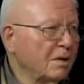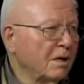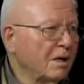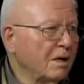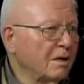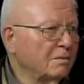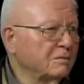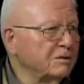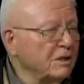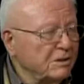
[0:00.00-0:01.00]
um,
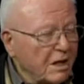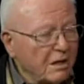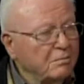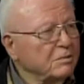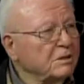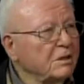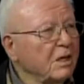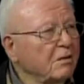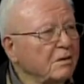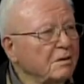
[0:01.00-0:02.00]
Cezanne was
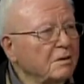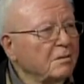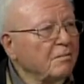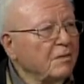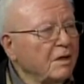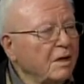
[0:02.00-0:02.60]
another. Right.